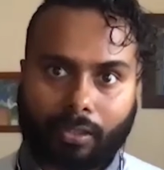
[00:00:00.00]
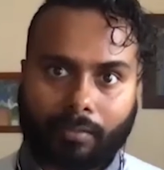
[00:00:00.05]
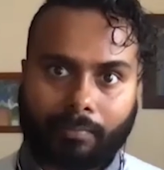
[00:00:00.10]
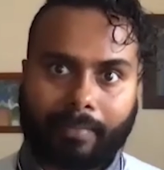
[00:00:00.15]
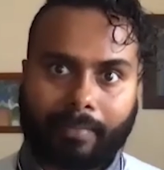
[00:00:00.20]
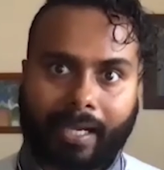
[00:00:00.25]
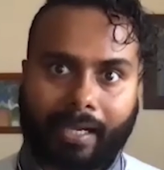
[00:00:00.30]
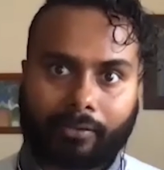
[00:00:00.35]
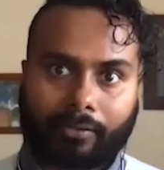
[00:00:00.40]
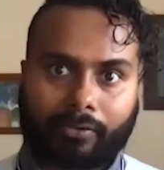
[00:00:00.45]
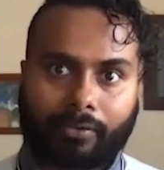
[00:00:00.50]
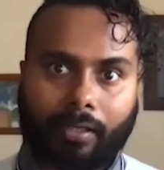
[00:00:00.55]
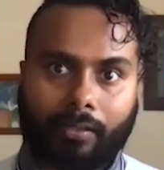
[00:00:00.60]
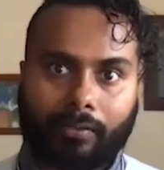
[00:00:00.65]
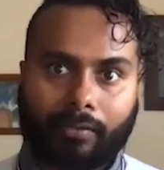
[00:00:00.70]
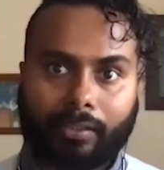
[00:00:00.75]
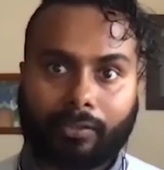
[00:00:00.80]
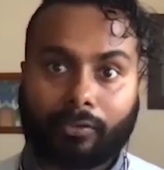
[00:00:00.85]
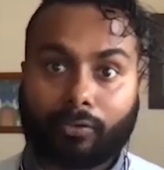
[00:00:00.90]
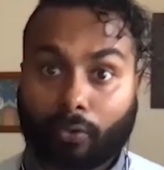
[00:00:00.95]

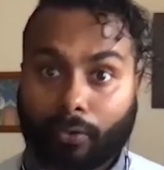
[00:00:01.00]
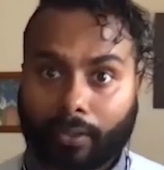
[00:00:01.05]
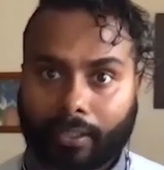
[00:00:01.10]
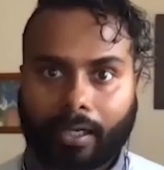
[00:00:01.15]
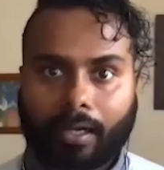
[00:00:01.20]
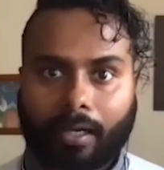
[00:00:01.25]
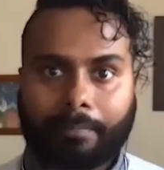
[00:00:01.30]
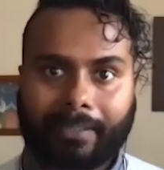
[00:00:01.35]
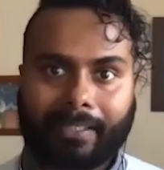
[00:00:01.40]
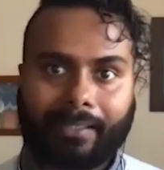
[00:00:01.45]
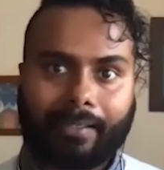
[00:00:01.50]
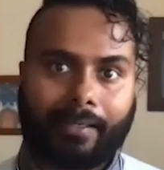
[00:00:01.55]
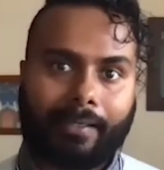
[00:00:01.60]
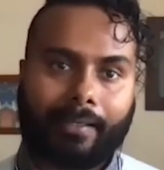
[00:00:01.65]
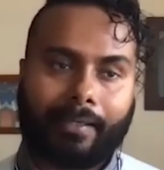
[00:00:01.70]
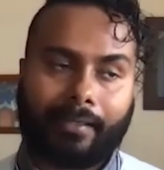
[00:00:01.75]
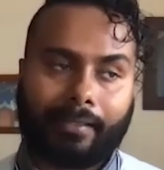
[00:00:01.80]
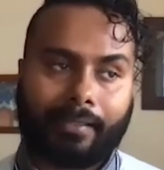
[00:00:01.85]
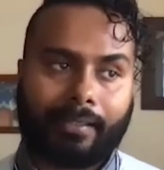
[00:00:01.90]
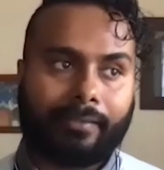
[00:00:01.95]
background and growing up in
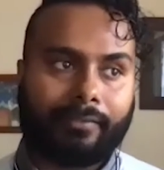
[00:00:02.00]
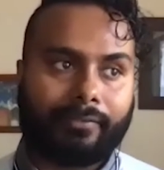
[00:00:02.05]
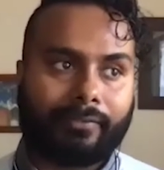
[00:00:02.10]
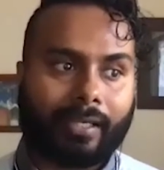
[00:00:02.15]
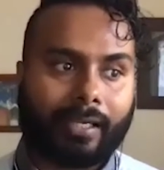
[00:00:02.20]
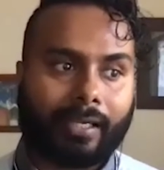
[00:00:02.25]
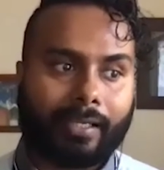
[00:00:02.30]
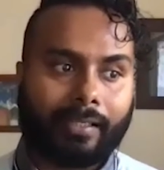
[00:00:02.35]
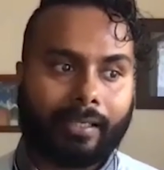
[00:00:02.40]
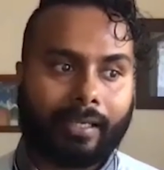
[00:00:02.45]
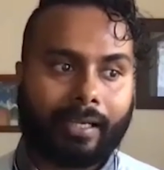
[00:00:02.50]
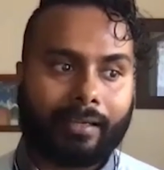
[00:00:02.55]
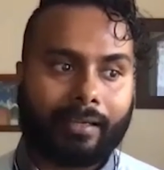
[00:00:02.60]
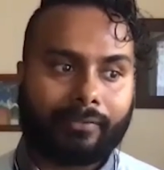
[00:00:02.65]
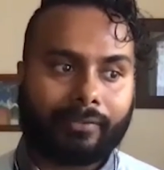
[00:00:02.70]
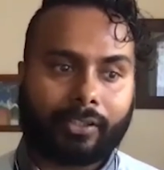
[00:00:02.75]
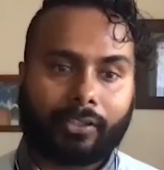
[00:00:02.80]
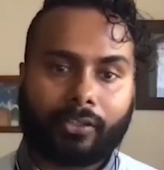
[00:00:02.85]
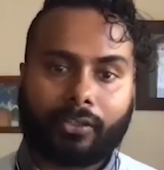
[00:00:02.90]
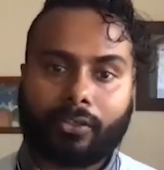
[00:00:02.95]
Guyana, I
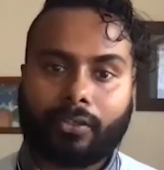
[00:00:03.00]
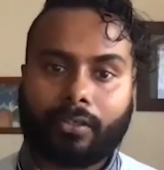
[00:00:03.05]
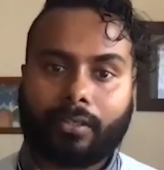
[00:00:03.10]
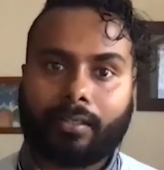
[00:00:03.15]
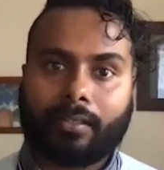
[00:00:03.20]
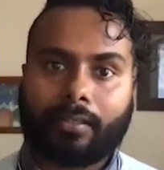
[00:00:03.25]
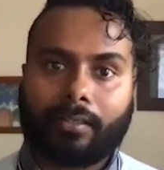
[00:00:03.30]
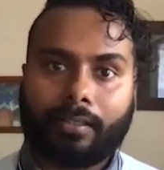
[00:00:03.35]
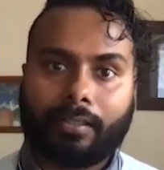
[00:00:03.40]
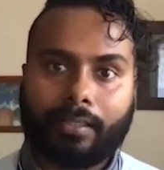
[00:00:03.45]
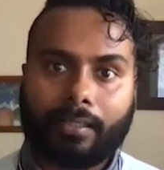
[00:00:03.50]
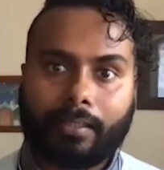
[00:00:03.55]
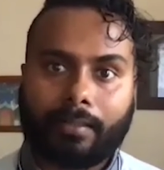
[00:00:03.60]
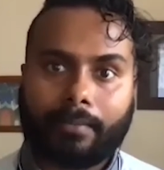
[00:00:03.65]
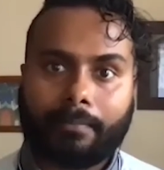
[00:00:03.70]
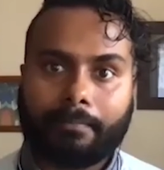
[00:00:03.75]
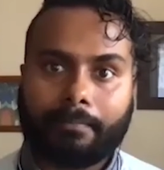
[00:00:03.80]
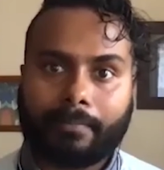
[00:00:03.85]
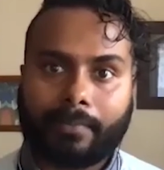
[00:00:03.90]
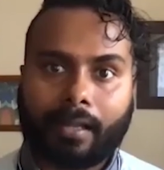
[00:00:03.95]
have a good
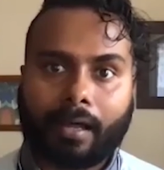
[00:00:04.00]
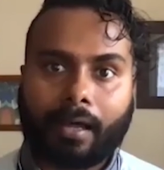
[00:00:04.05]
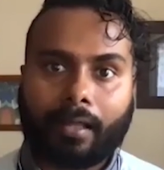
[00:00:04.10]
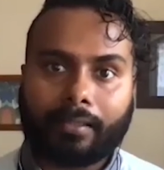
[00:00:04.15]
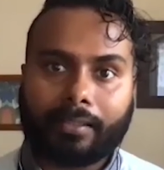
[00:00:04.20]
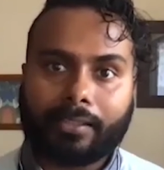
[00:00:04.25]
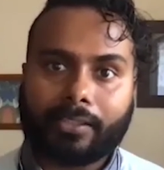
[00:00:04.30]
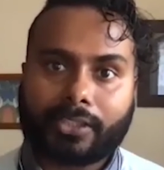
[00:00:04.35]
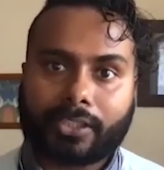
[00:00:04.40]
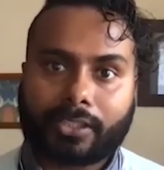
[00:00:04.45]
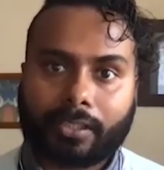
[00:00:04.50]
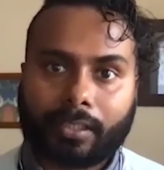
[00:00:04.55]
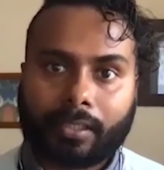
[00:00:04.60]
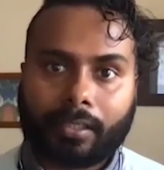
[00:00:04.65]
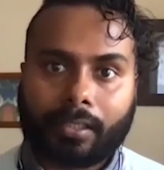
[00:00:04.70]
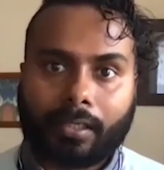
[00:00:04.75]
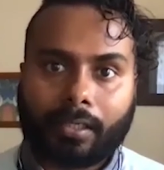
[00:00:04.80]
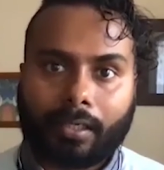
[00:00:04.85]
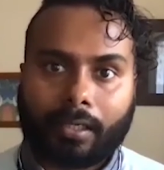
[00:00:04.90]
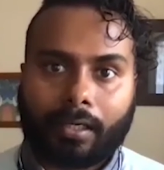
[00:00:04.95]
knowledge
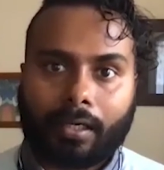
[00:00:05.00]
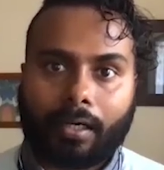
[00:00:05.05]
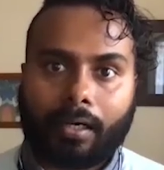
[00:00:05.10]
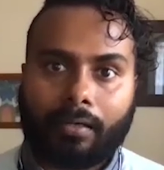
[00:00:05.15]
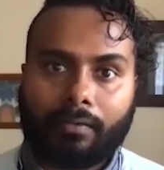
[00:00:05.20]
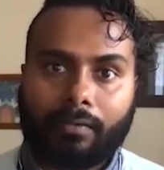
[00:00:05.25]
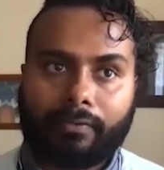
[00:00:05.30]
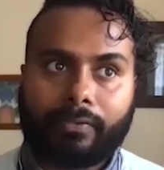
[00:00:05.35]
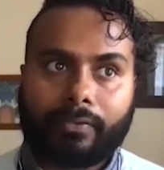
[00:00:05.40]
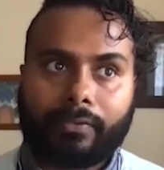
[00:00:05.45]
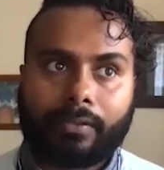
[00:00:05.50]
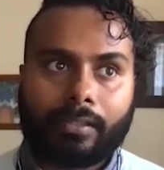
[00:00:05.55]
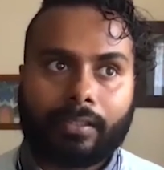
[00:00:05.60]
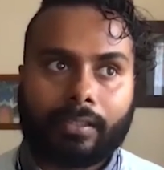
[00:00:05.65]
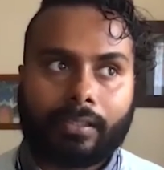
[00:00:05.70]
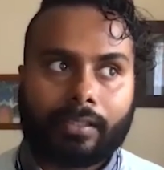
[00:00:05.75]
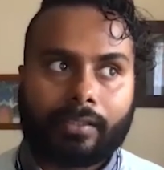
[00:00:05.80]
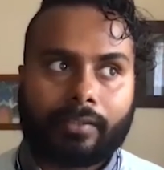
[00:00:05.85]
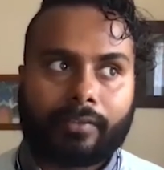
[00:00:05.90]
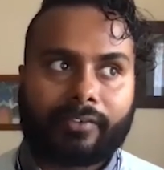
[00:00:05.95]
of
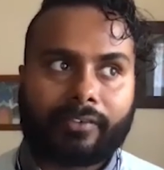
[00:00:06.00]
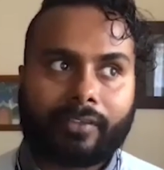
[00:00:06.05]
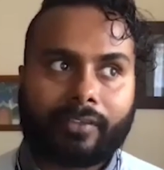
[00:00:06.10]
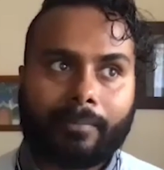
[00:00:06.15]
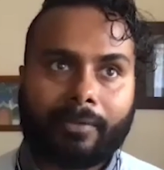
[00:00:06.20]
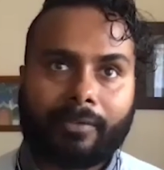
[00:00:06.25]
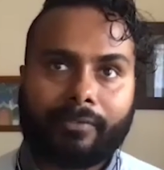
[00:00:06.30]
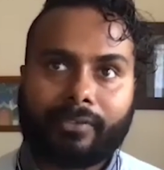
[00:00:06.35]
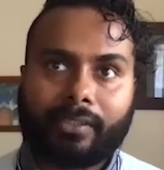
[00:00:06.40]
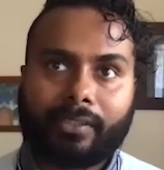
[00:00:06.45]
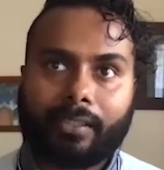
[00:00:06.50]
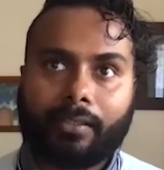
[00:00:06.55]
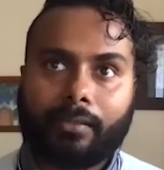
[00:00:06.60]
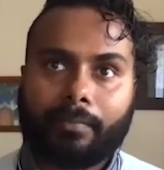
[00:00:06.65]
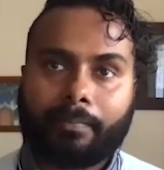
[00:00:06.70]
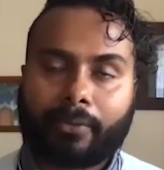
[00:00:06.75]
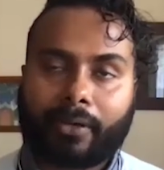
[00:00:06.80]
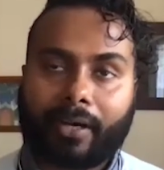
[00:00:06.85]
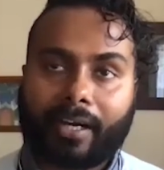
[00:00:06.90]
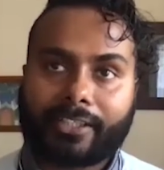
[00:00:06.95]
some of the
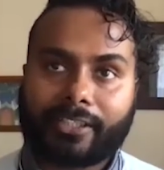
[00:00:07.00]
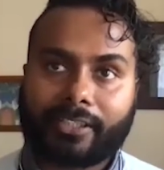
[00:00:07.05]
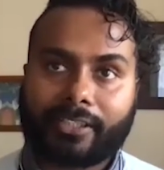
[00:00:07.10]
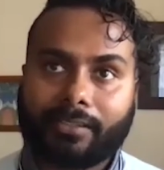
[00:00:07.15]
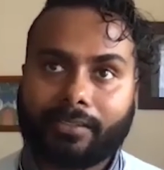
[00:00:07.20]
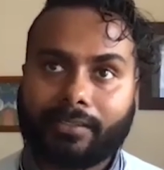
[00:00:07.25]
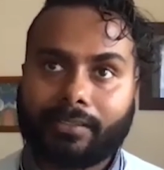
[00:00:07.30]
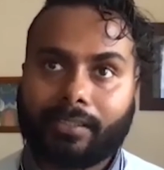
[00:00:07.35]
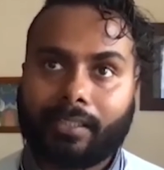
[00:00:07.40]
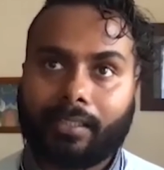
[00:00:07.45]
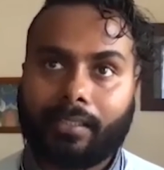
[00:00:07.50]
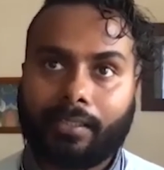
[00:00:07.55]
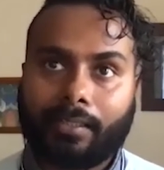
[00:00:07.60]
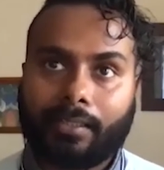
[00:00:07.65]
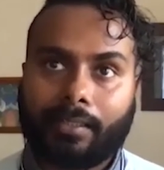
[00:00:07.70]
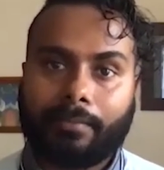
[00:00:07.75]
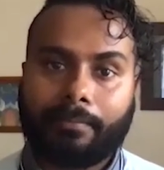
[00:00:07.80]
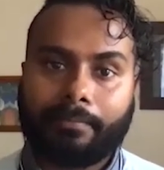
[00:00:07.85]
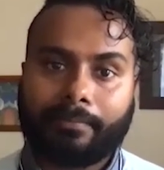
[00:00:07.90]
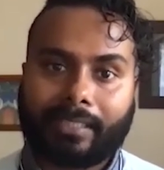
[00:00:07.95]
oppressions
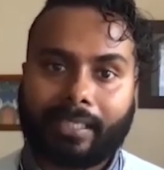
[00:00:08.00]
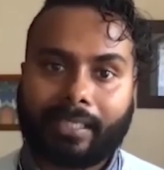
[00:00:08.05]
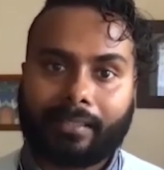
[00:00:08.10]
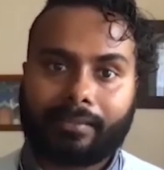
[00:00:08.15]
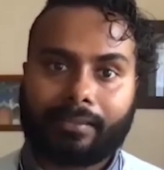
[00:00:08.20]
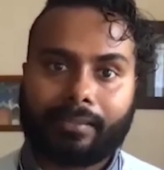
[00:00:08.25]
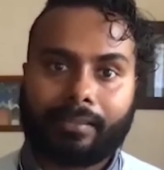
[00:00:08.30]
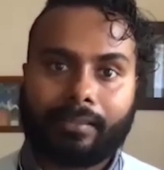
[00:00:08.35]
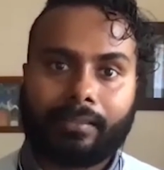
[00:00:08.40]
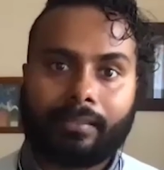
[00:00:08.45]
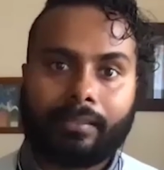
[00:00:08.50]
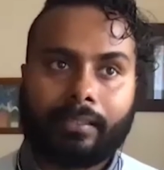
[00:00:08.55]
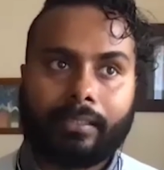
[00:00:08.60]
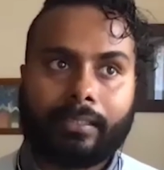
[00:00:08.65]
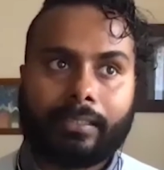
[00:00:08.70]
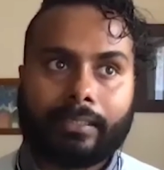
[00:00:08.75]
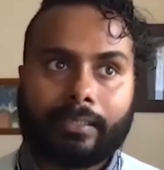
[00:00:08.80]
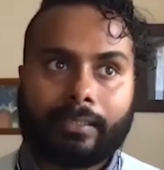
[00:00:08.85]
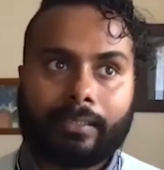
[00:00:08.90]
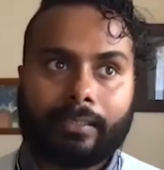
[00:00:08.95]
that
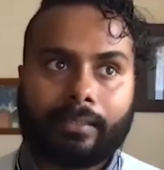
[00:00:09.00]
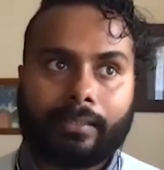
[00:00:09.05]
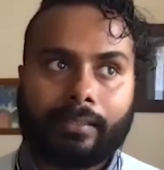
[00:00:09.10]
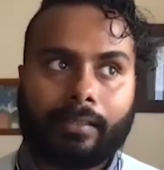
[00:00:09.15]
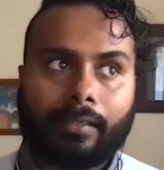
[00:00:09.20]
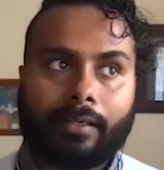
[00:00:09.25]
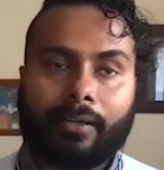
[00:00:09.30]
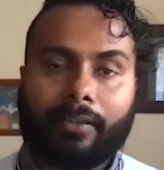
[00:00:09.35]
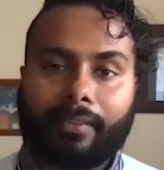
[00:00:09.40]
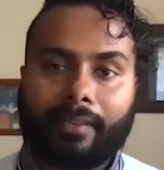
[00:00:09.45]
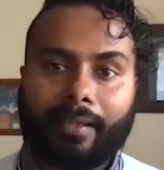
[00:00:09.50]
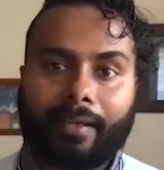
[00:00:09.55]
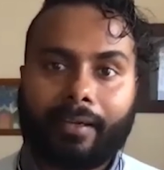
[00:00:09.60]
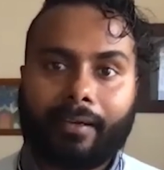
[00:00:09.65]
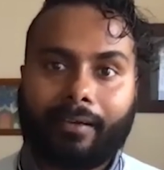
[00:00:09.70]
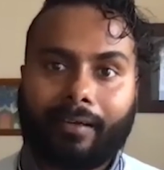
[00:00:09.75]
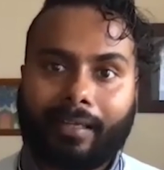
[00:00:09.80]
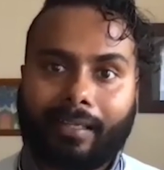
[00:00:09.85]
are there.